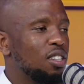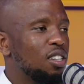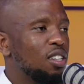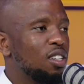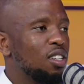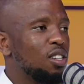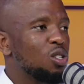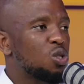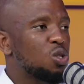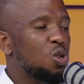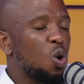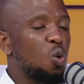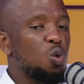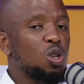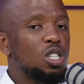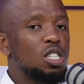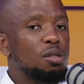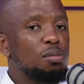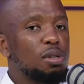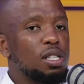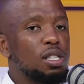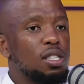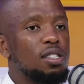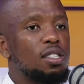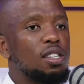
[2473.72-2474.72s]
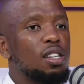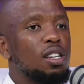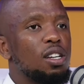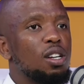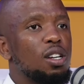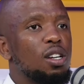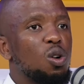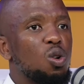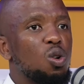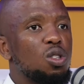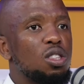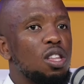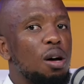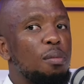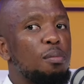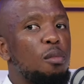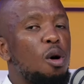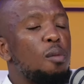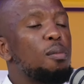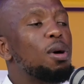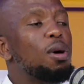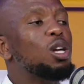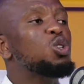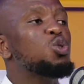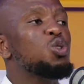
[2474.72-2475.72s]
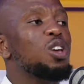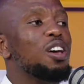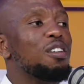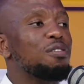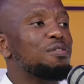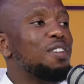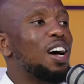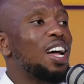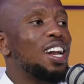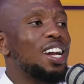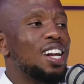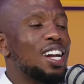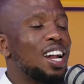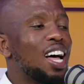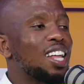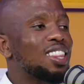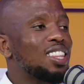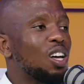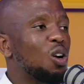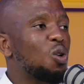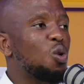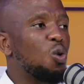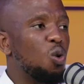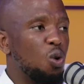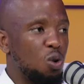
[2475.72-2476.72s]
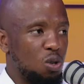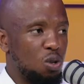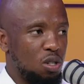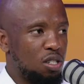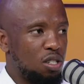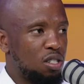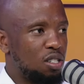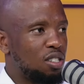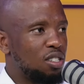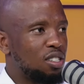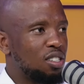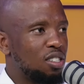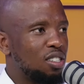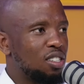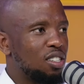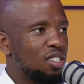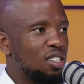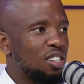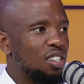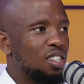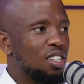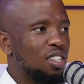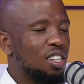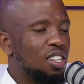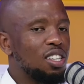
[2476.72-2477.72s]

So, which means the moment you have another God, yeah.